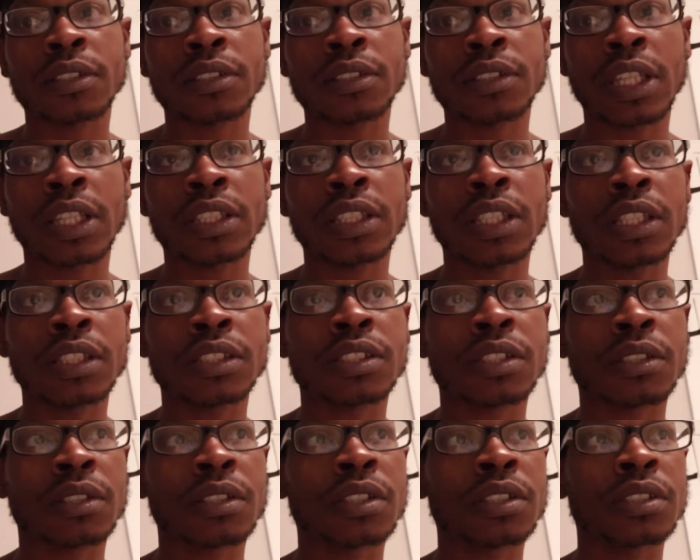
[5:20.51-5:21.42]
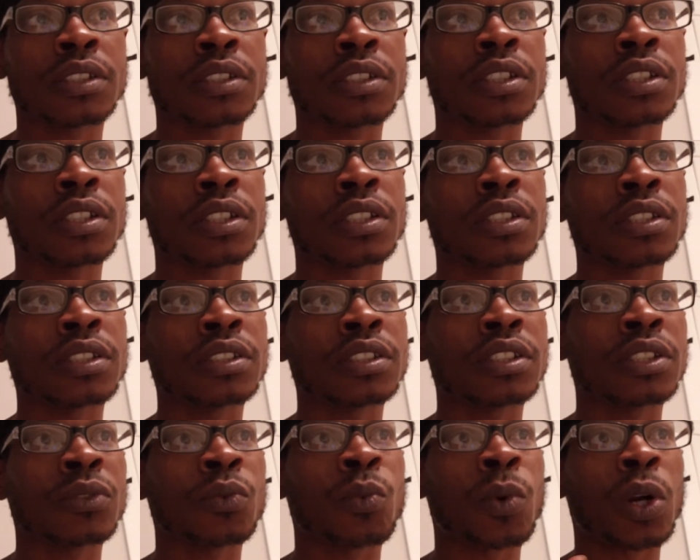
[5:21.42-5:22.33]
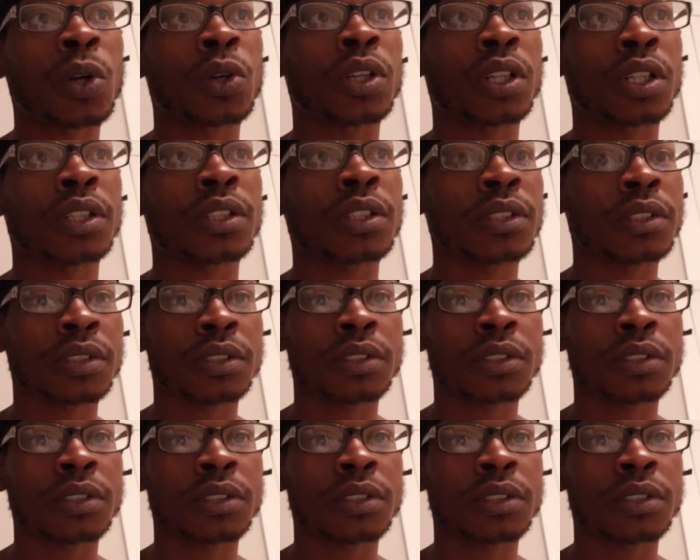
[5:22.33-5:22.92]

They need to work